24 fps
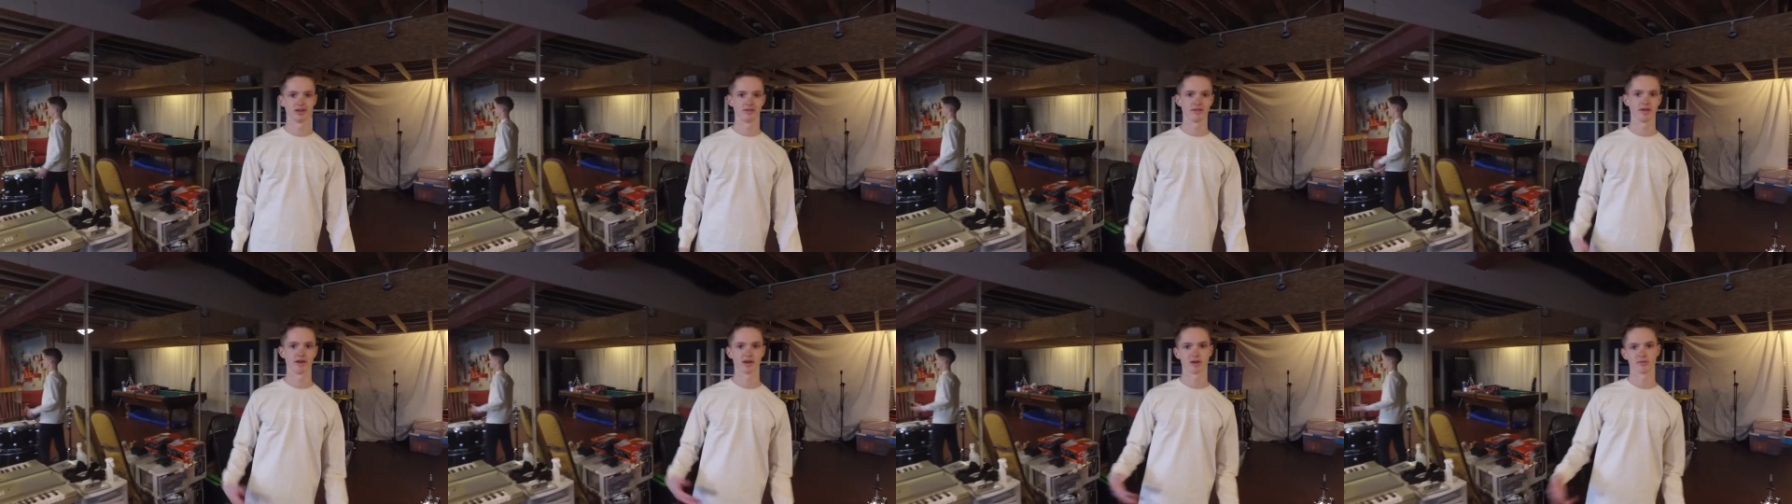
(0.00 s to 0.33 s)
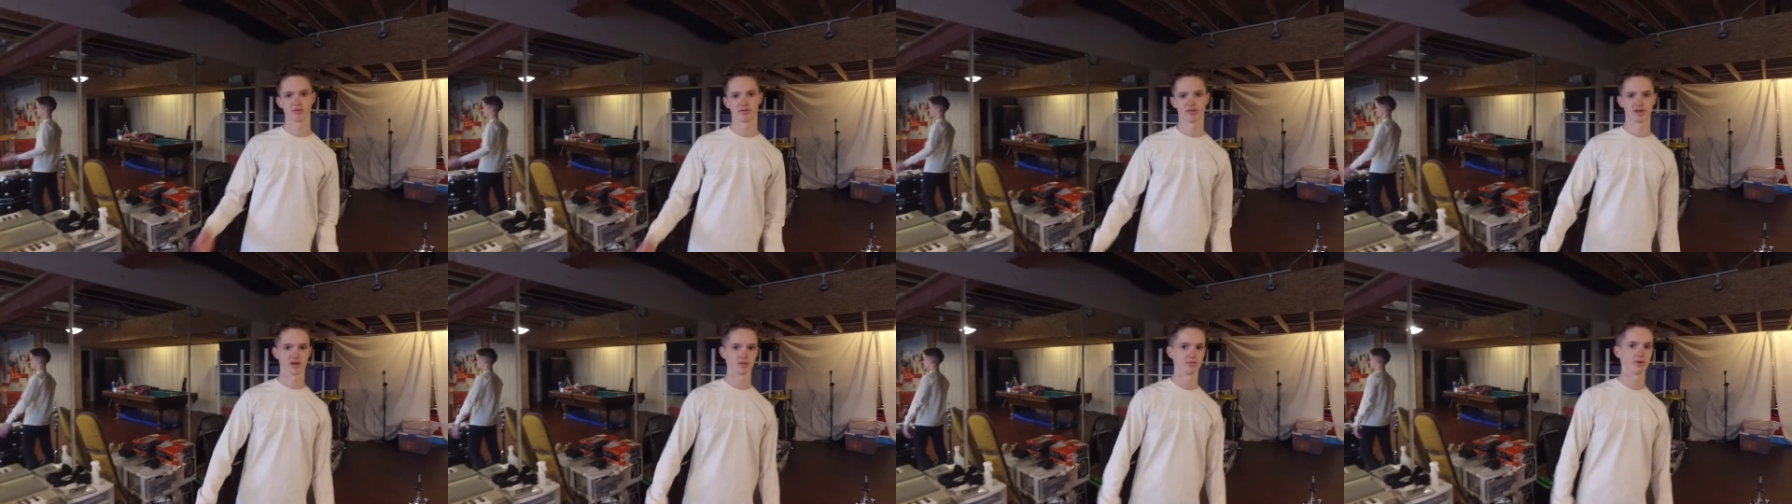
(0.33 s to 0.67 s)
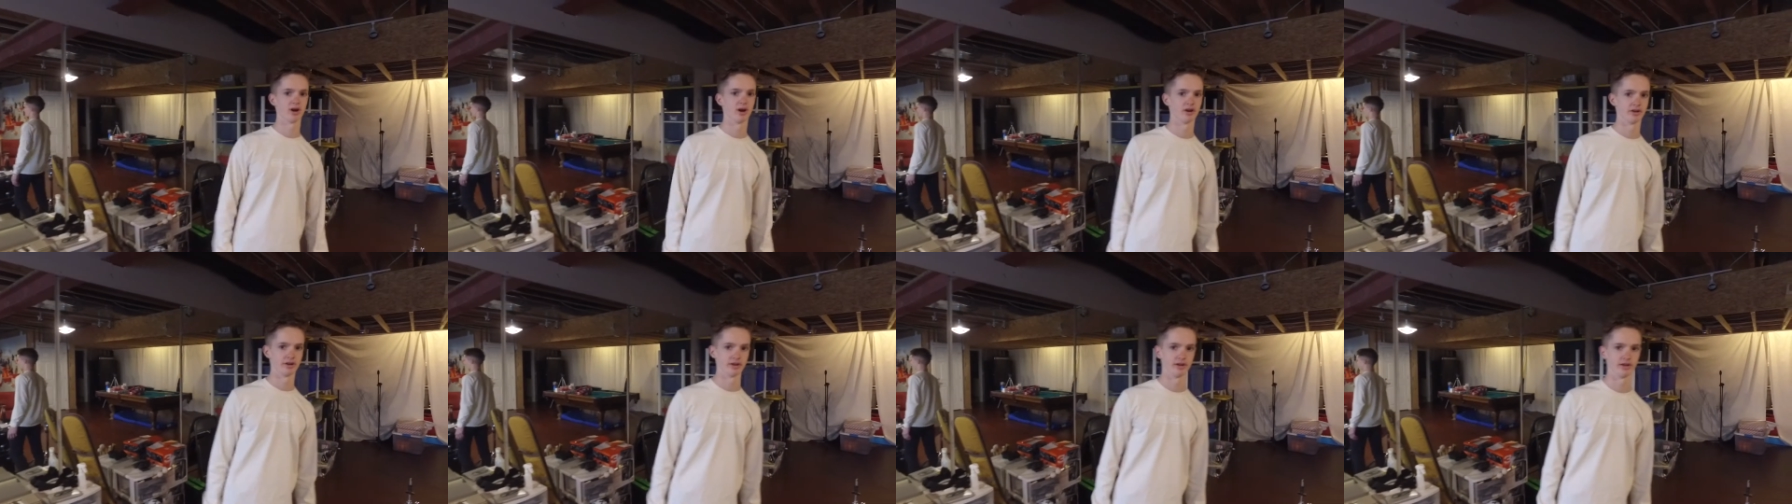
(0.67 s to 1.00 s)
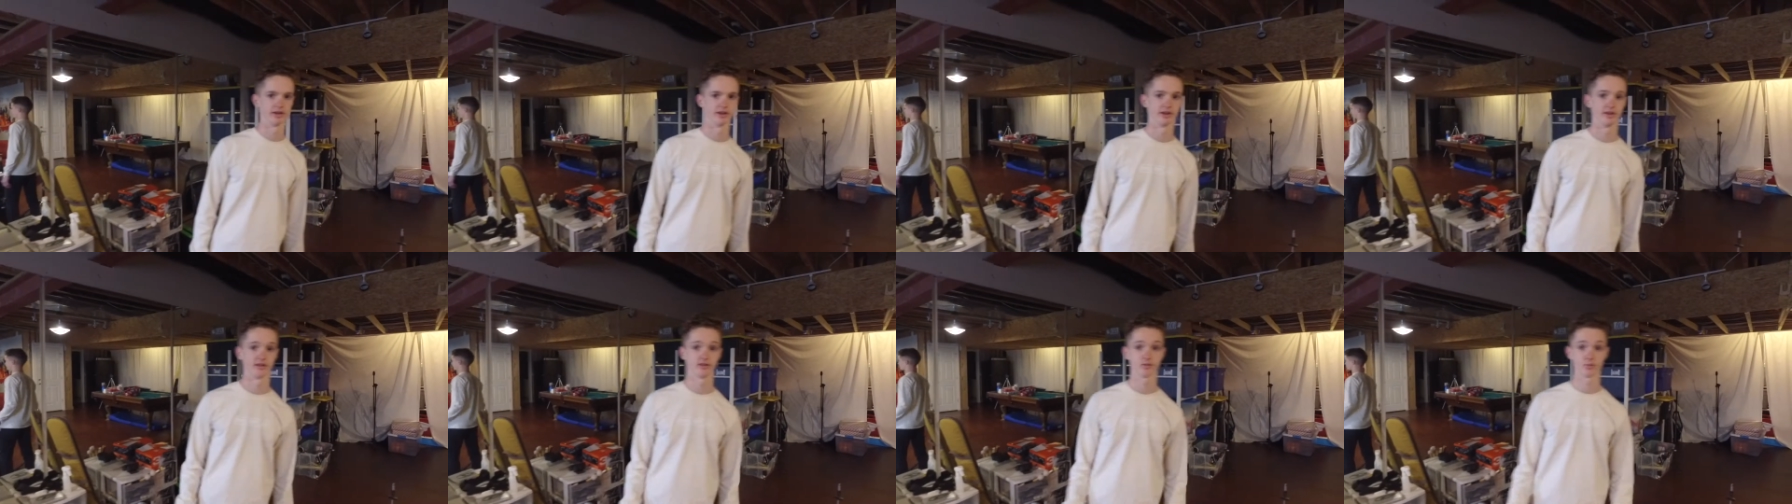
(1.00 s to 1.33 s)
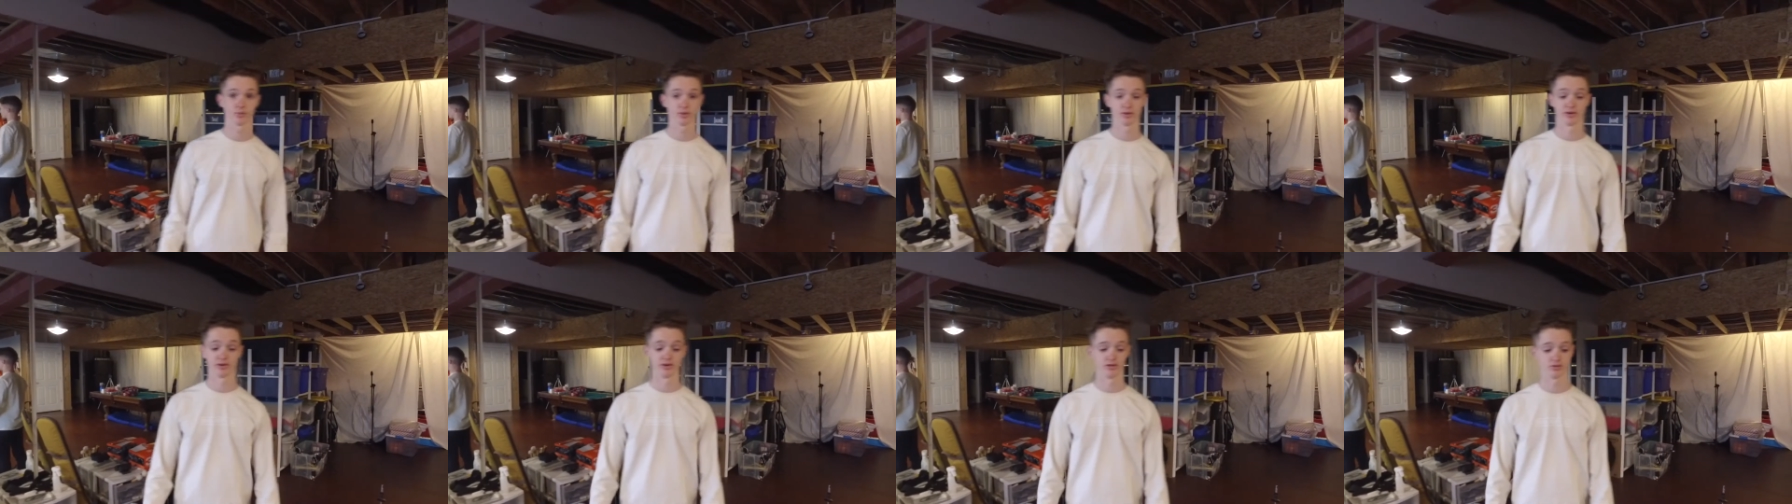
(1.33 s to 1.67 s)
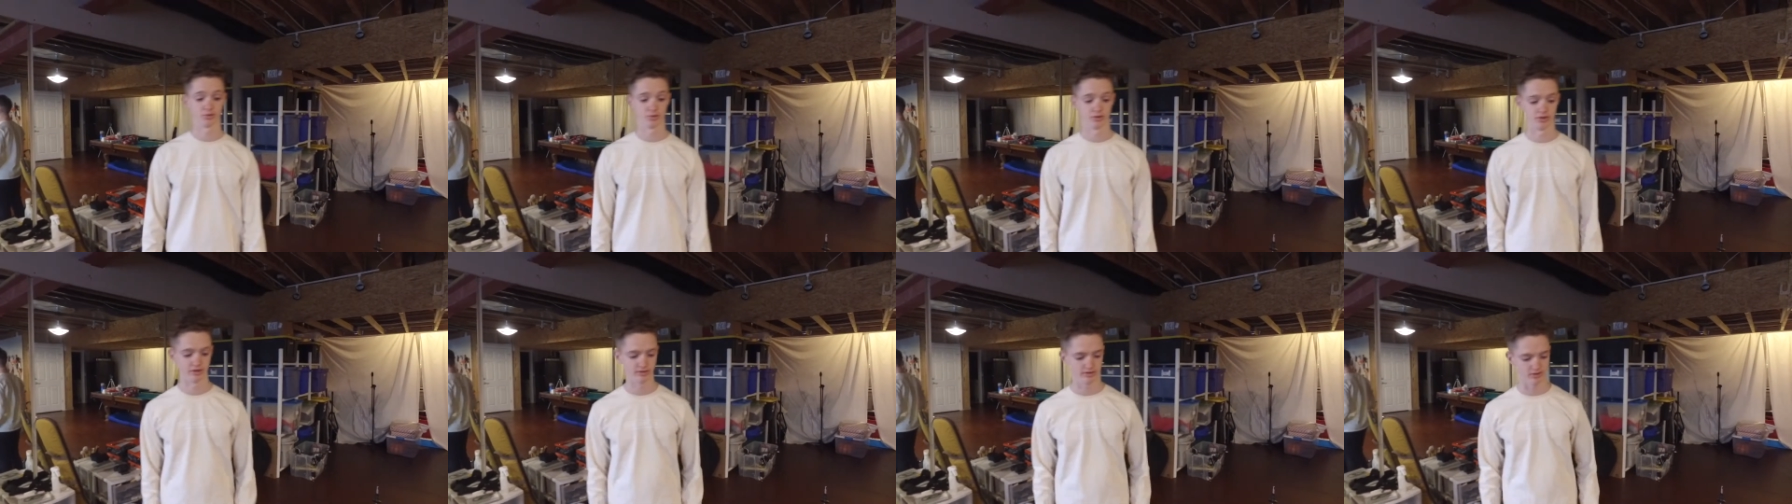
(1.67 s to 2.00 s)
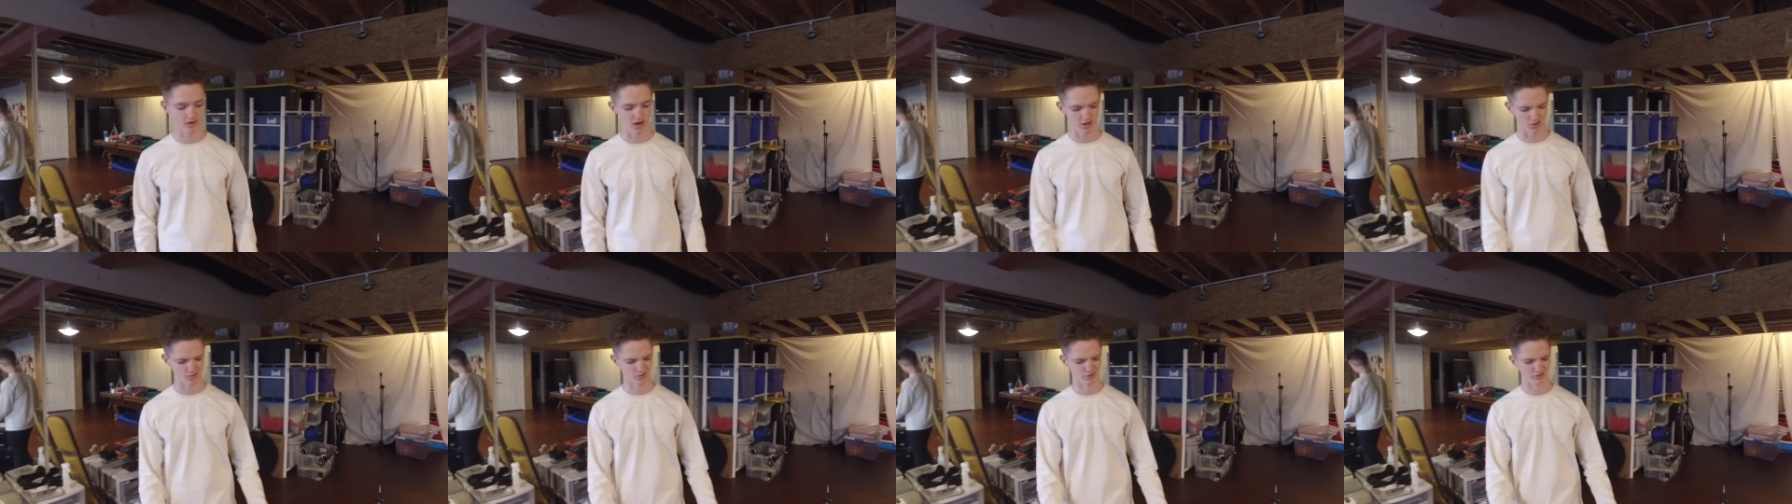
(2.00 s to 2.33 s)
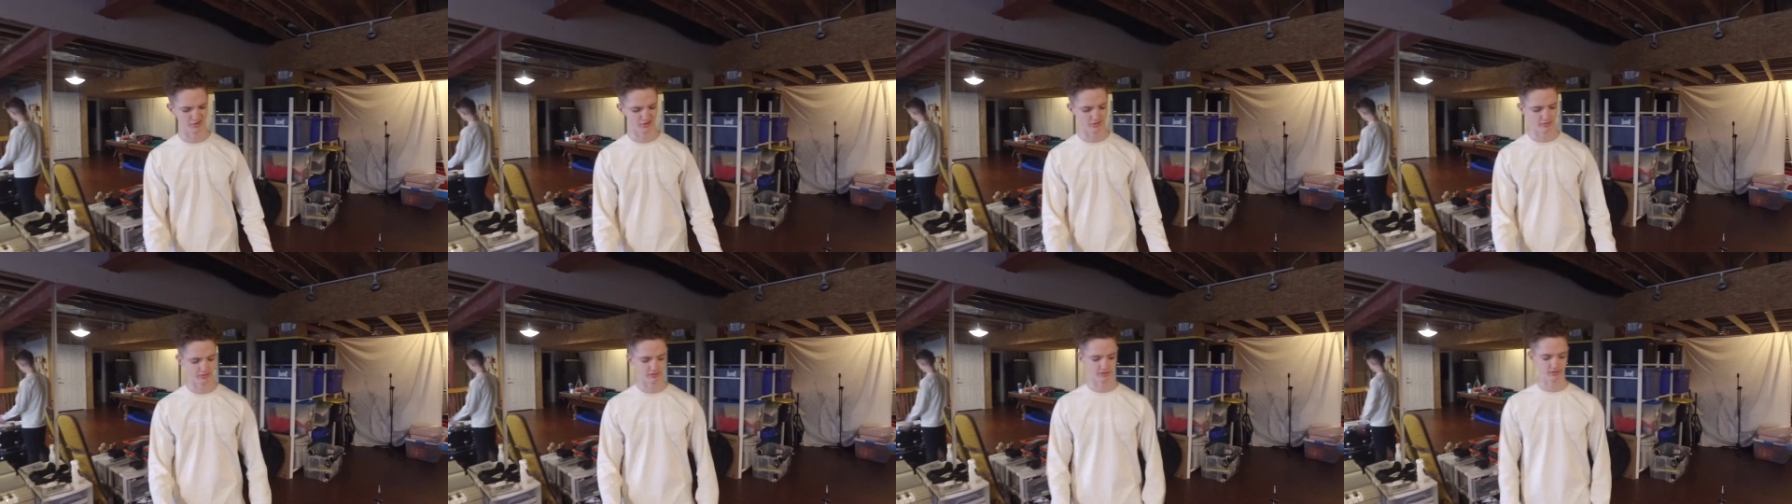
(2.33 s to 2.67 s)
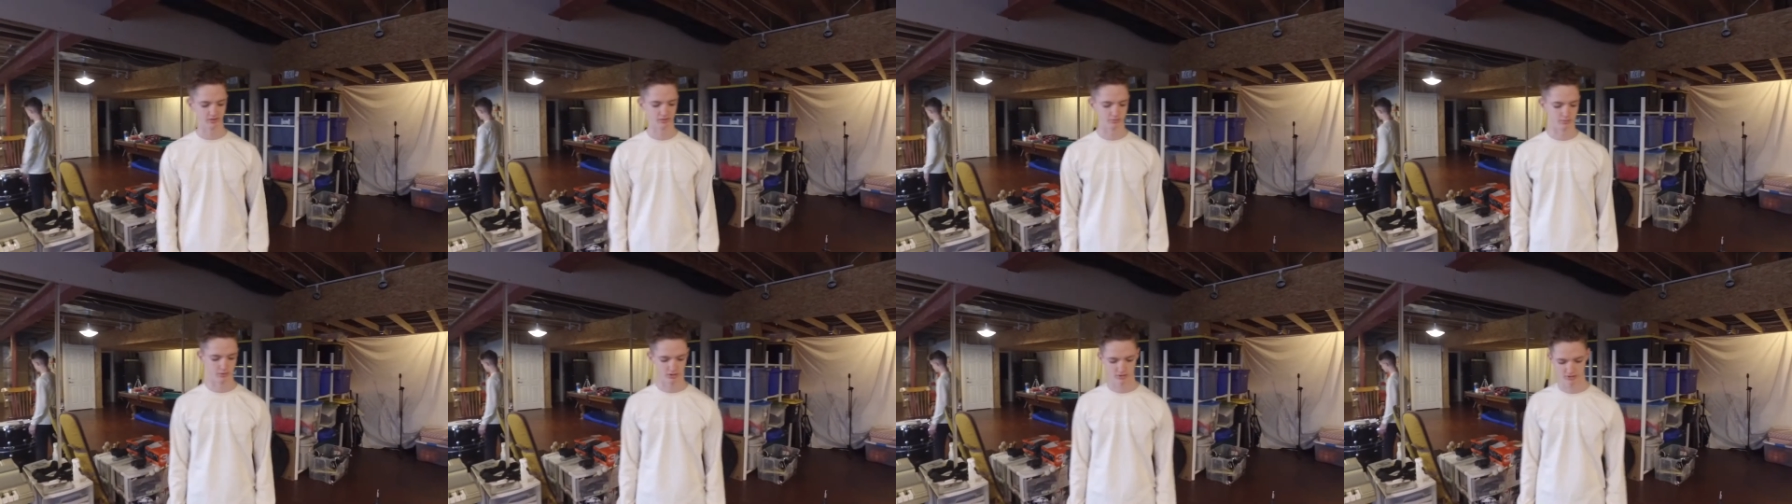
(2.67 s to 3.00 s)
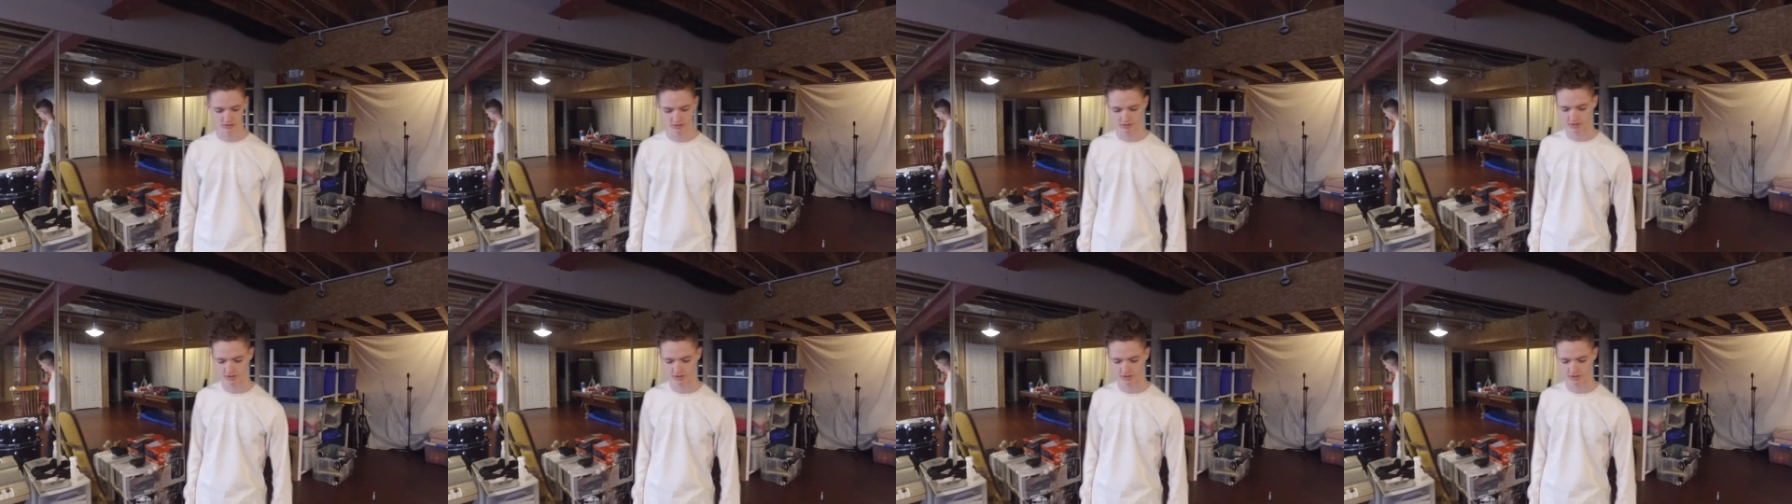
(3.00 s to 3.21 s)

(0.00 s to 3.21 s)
and like everything about it, and it's pretty sweet. So I don't really use this much